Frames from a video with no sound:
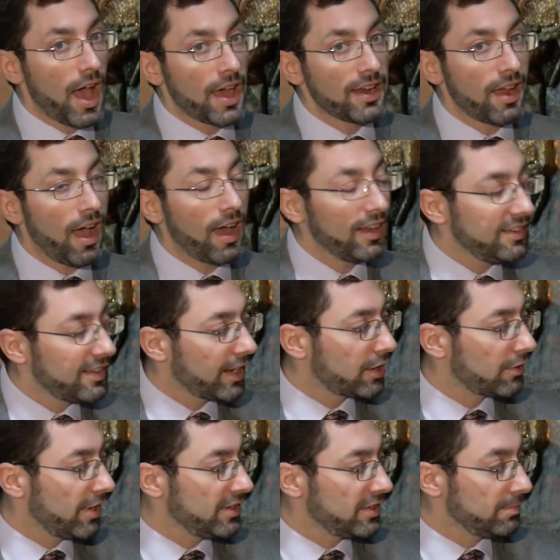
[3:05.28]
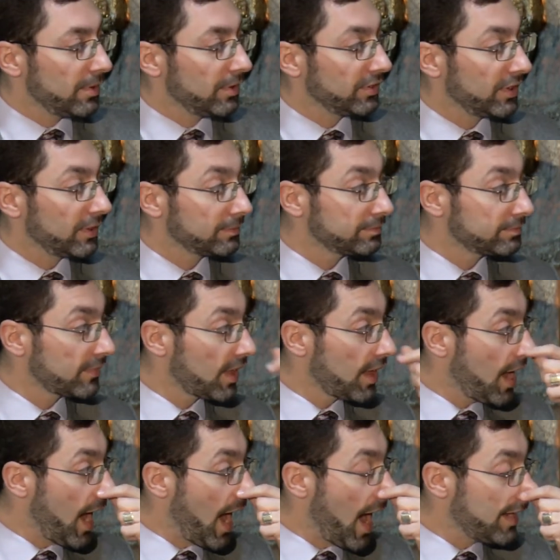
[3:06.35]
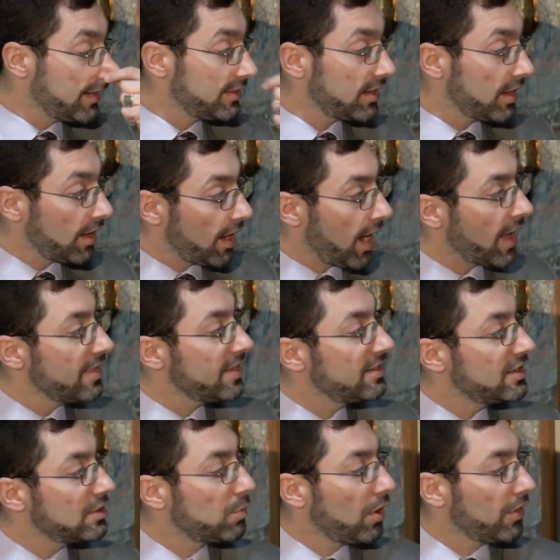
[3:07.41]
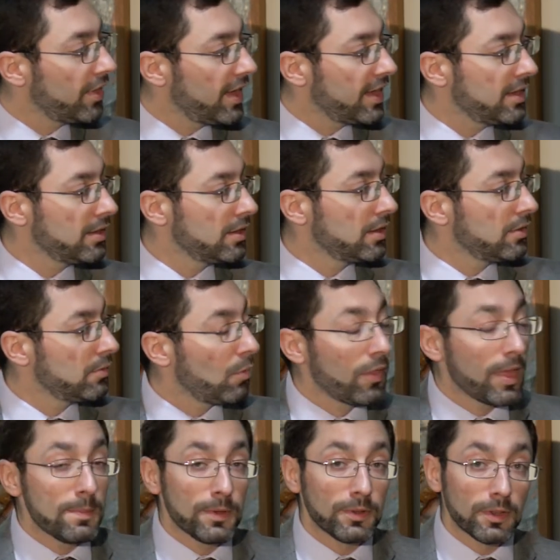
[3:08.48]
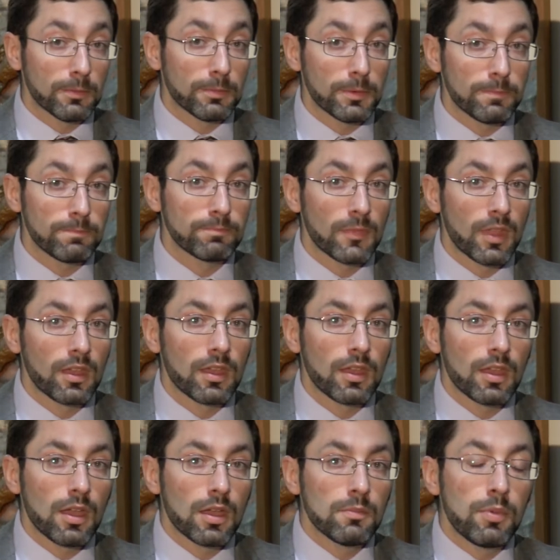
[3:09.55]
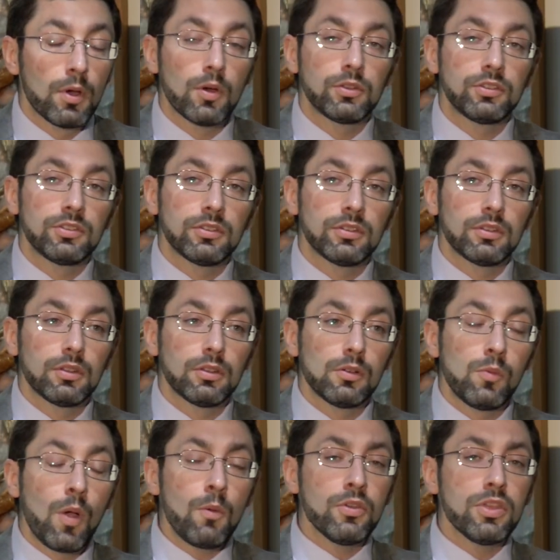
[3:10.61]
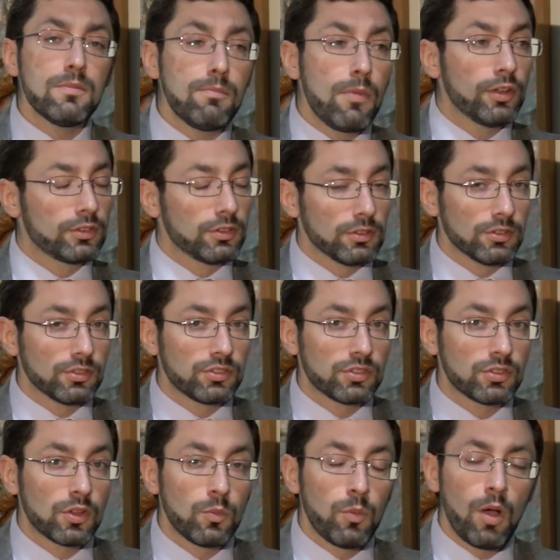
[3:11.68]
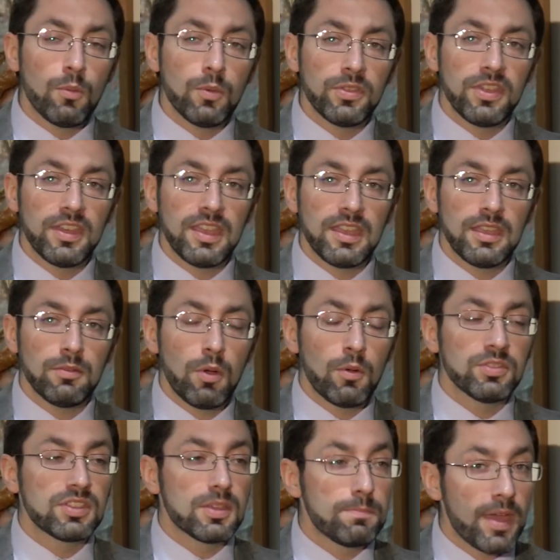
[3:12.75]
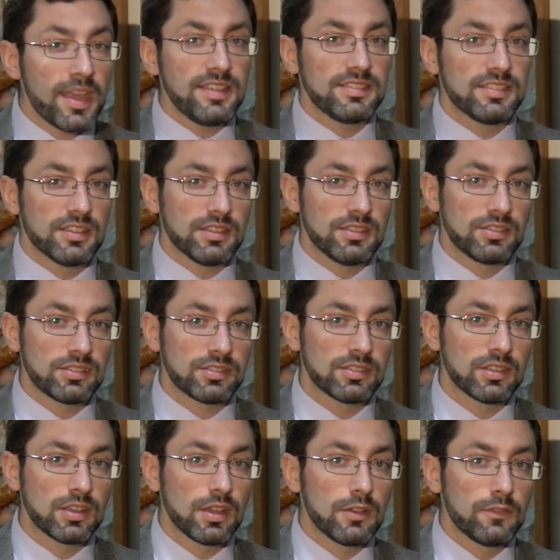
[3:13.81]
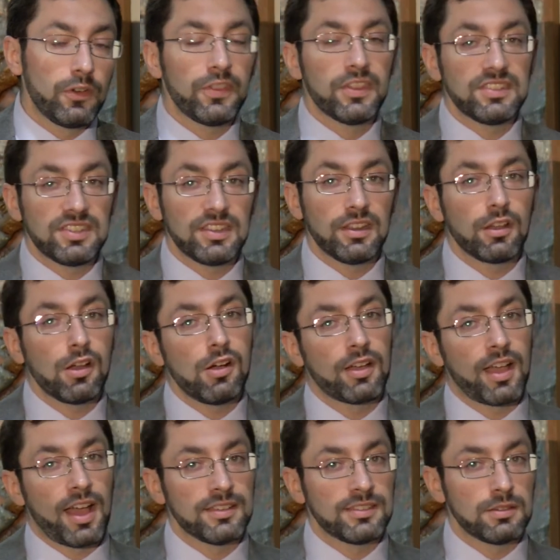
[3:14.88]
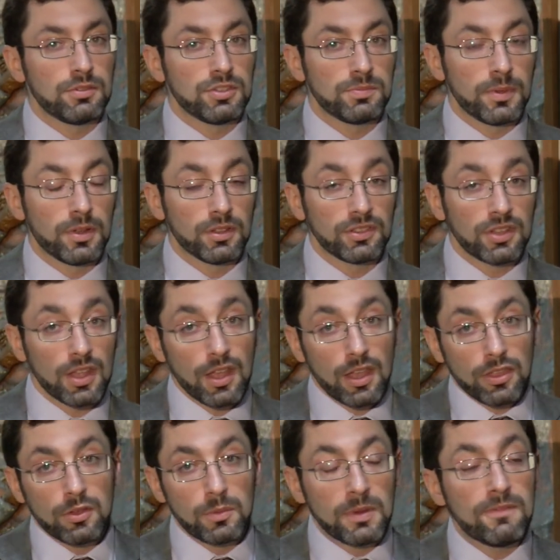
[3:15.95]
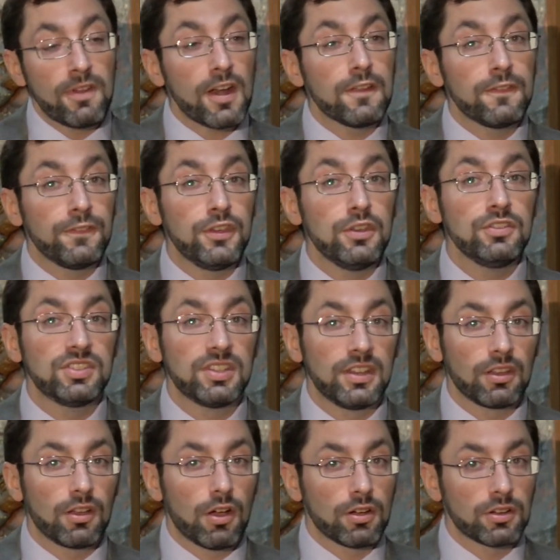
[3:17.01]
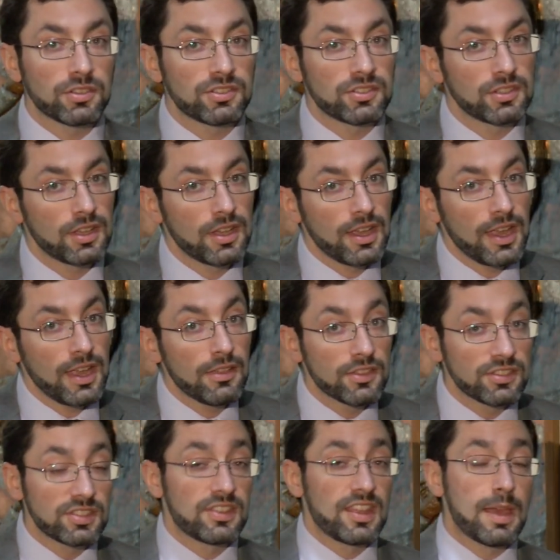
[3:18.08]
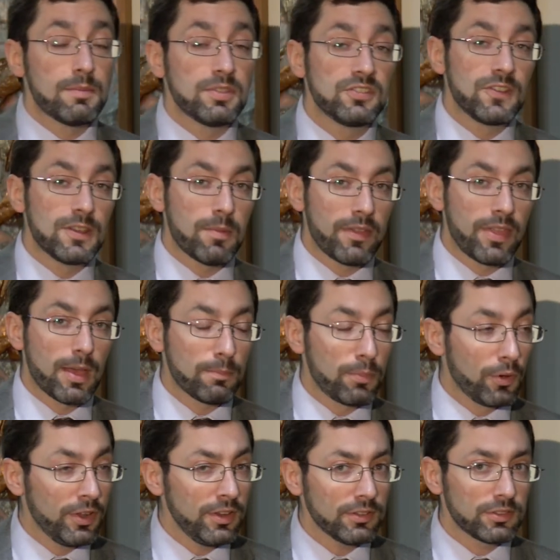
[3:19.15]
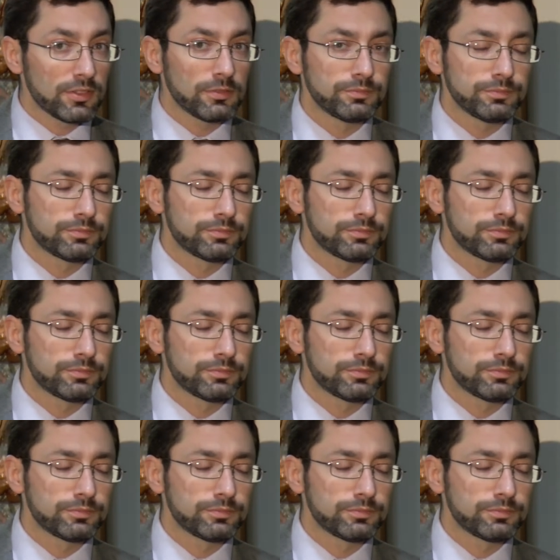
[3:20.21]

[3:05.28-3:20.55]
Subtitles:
and highly decorated building. And this is what they put up. But what were the models? What was the basis for the synagogue as it was built? There had been very few synagogues in the Southern Hemisphere by that point,